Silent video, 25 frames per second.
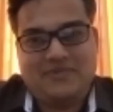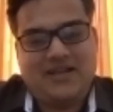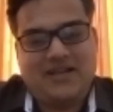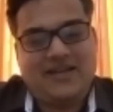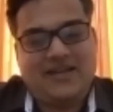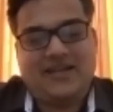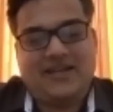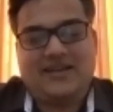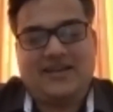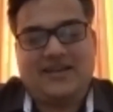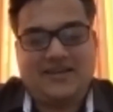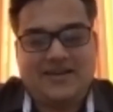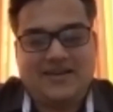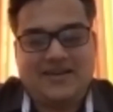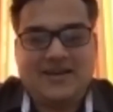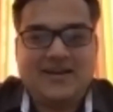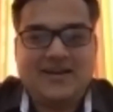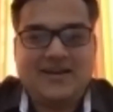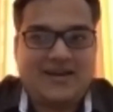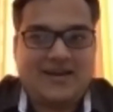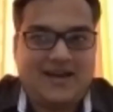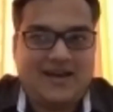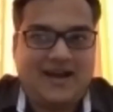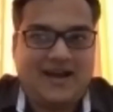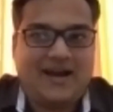And then
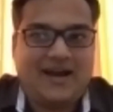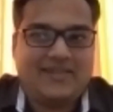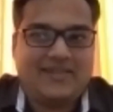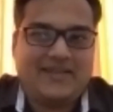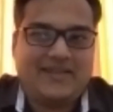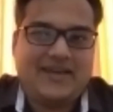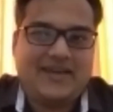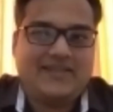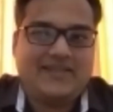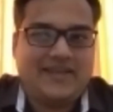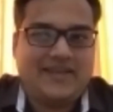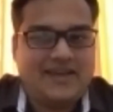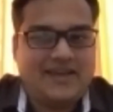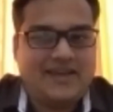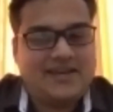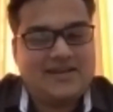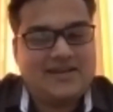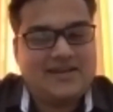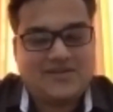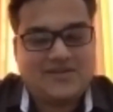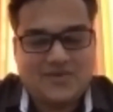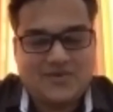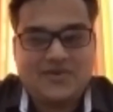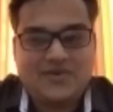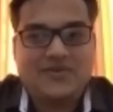they
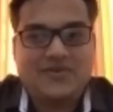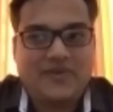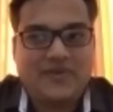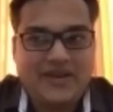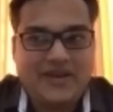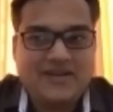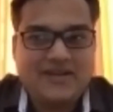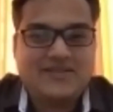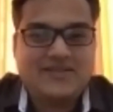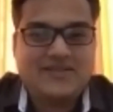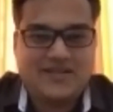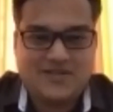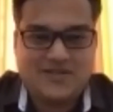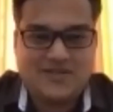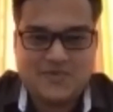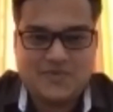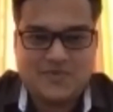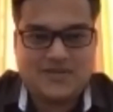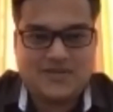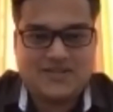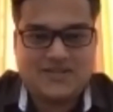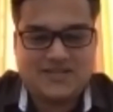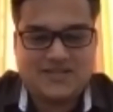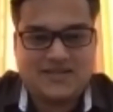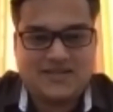should read
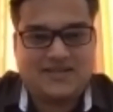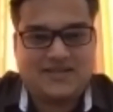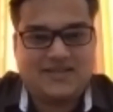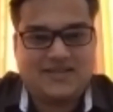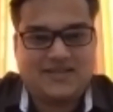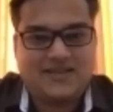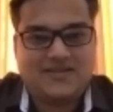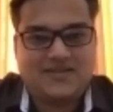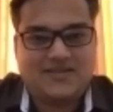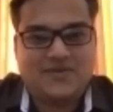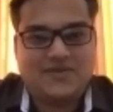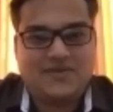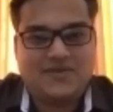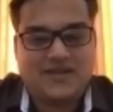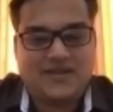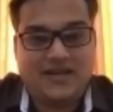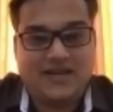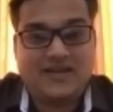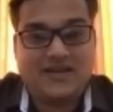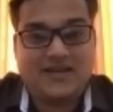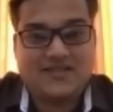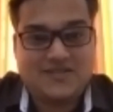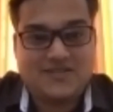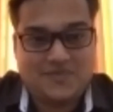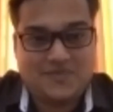judgments, and they should take
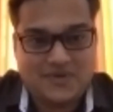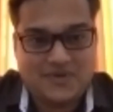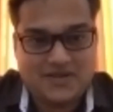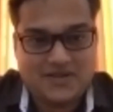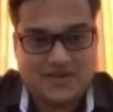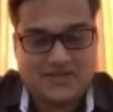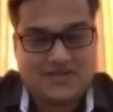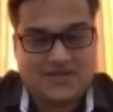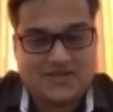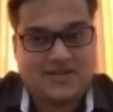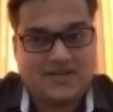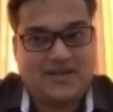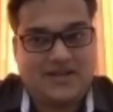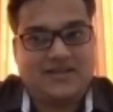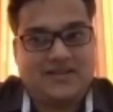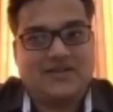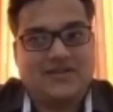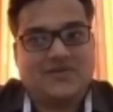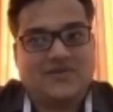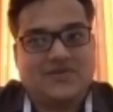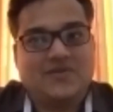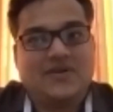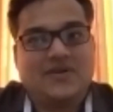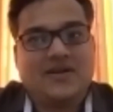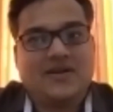inspiration, and they
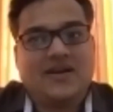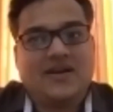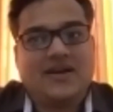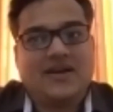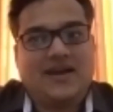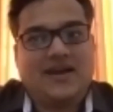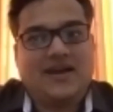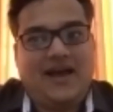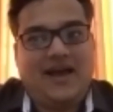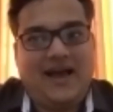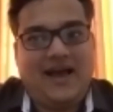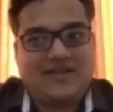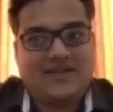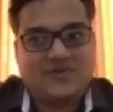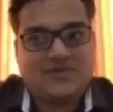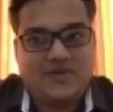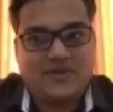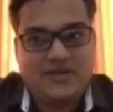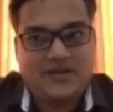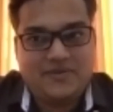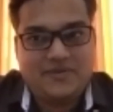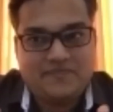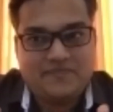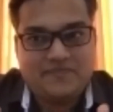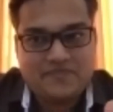should
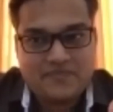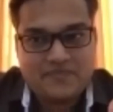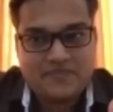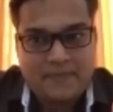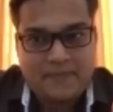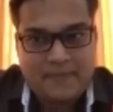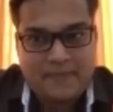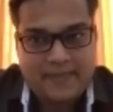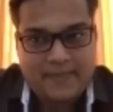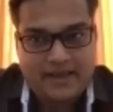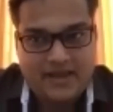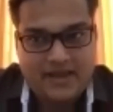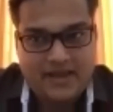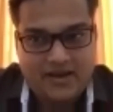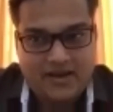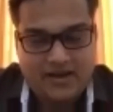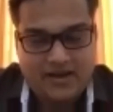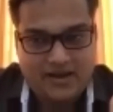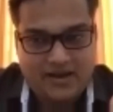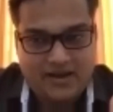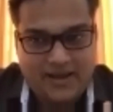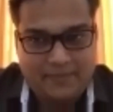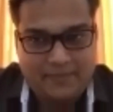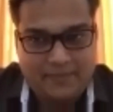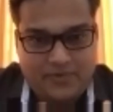actually
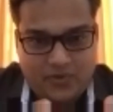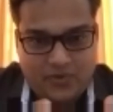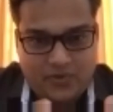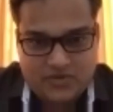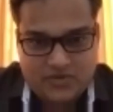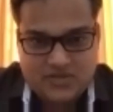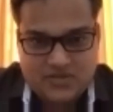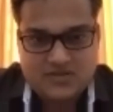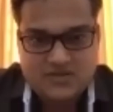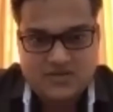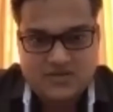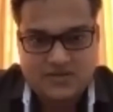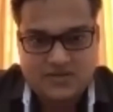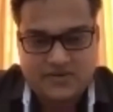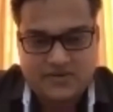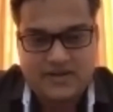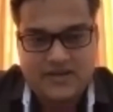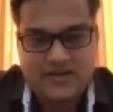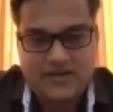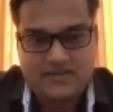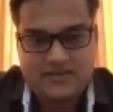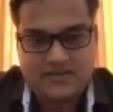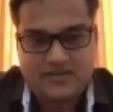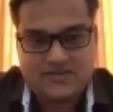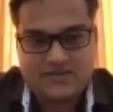approach
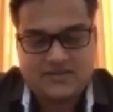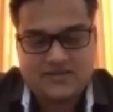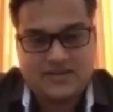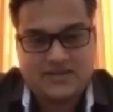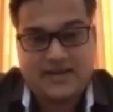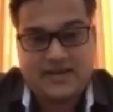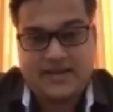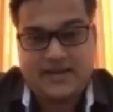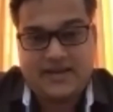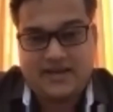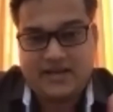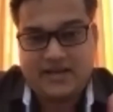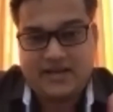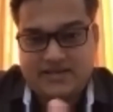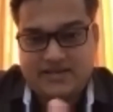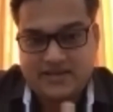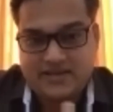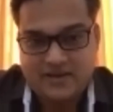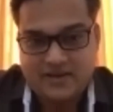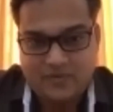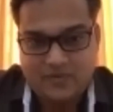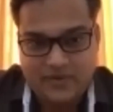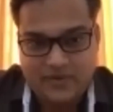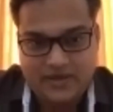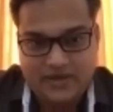reading this in an
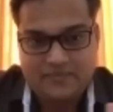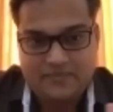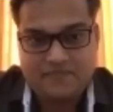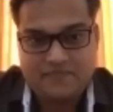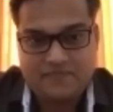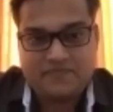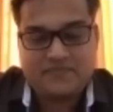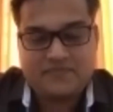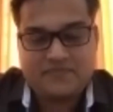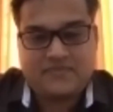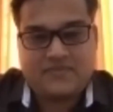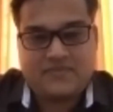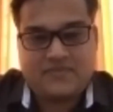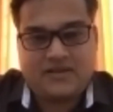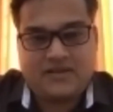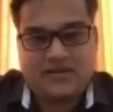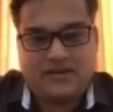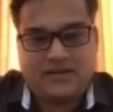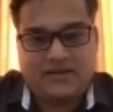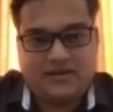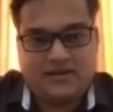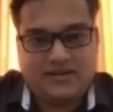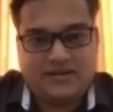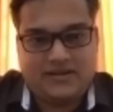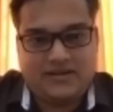analytical way,
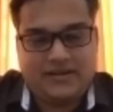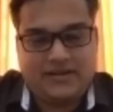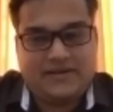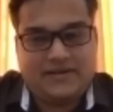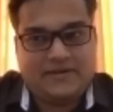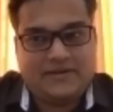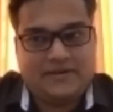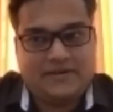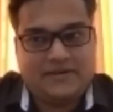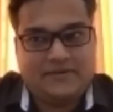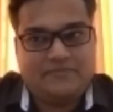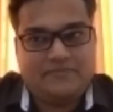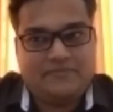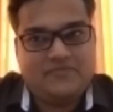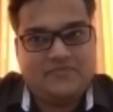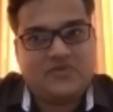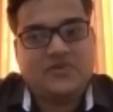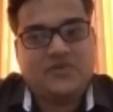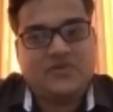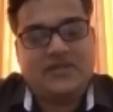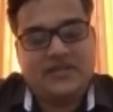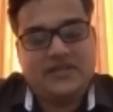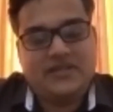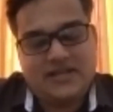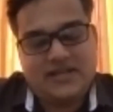like, so
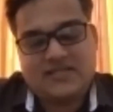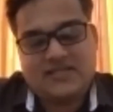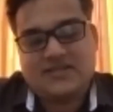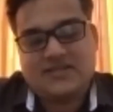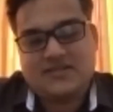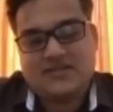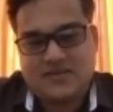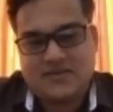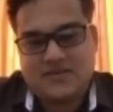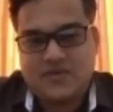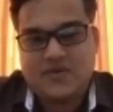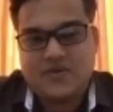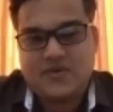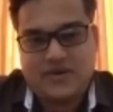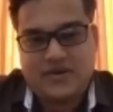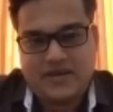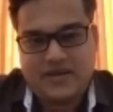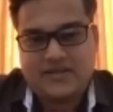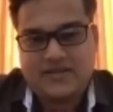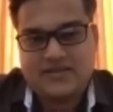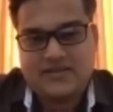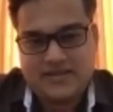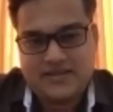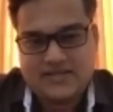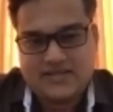that's
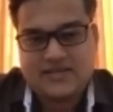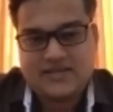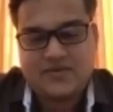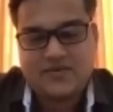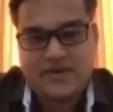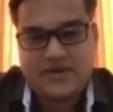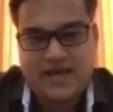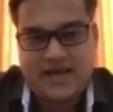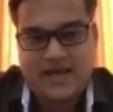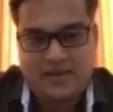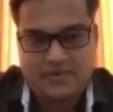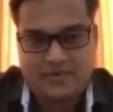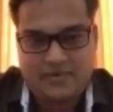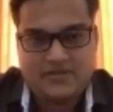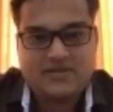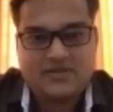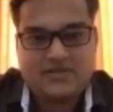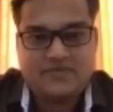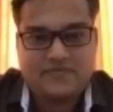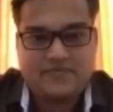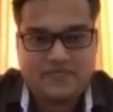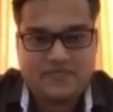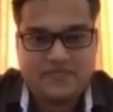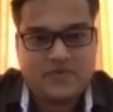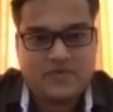a good habit
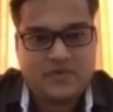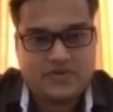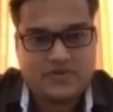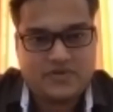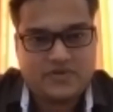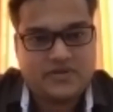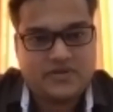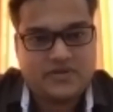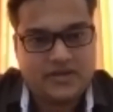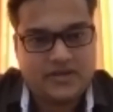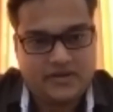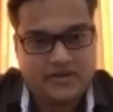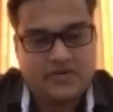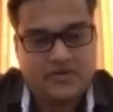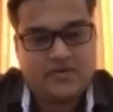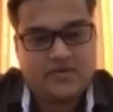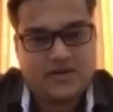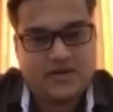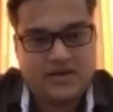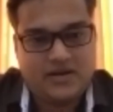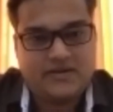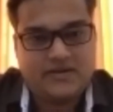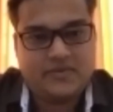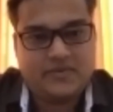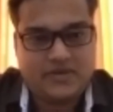one should
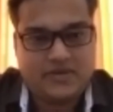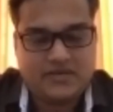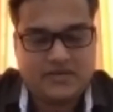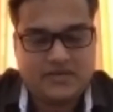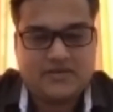cultivate.